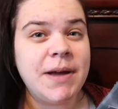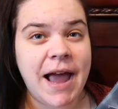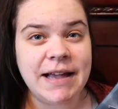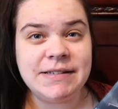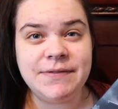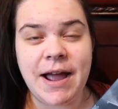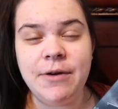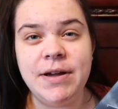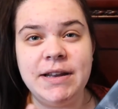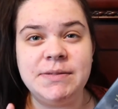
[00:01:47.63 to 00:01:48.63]
but as of
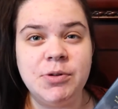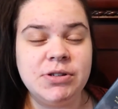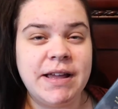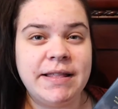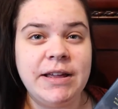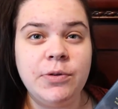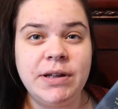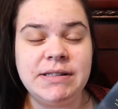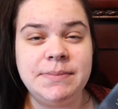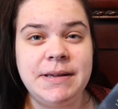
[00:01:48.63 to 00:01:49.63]
now, it is most likely
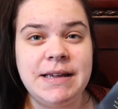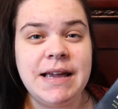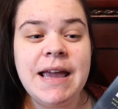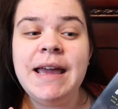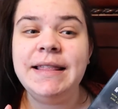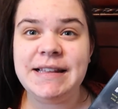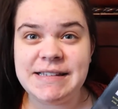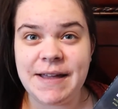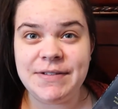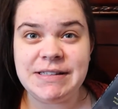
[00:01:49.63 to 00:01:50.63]
going to be the
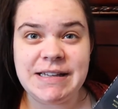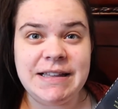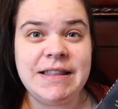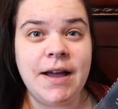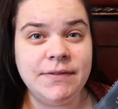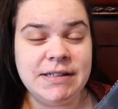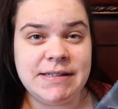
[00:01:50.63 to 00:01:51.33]
17th of